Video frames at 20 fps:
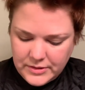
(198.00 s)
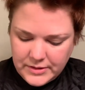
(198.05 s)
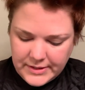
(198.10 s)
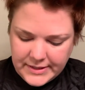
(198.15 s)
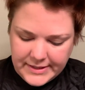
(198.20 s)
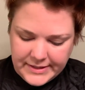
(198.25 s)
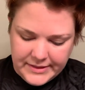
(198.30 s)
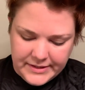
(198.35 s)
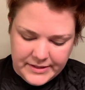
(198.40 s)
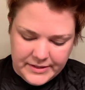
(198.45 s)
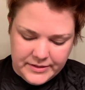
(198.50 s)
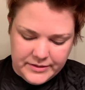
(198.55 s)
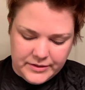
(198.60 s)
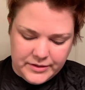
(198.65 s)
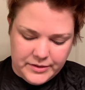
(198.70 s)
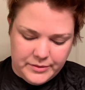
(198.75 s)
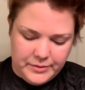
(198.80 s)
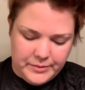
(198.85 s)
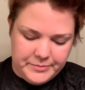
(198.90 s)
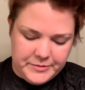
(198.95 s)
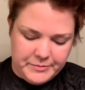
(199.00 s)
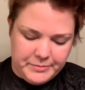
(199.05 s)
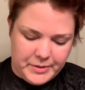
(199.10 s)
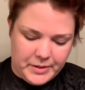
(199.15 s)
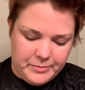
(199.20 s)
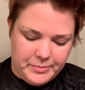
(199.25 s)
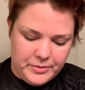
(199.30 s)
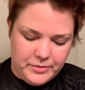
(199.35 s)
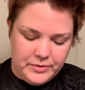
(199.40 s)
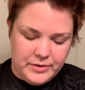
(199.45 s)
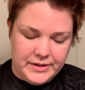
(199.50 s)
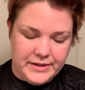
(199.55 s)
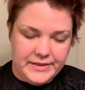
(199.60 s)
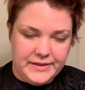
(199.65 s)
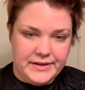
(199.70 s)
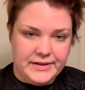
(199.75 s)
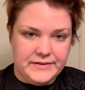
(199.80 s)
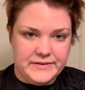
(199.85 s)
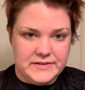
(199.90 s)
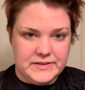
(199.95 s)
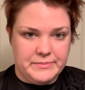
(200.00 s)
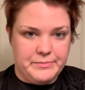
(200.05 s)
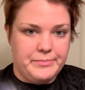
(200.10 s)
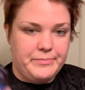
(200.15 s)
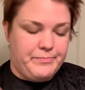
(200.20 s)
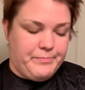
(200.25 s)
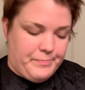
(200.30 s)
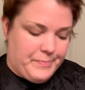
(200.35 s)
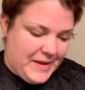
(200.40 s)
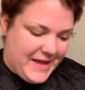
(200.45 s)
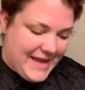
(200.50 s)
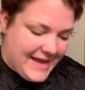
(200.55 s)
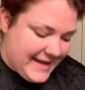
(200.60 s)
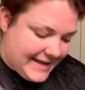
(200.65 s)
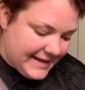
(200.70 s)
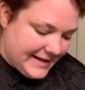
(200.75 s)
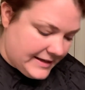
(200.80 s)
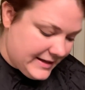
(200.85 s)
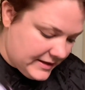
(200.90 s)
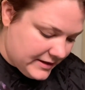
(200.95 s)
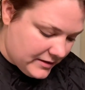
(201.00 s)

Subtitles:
and then go up to purple and then to pink.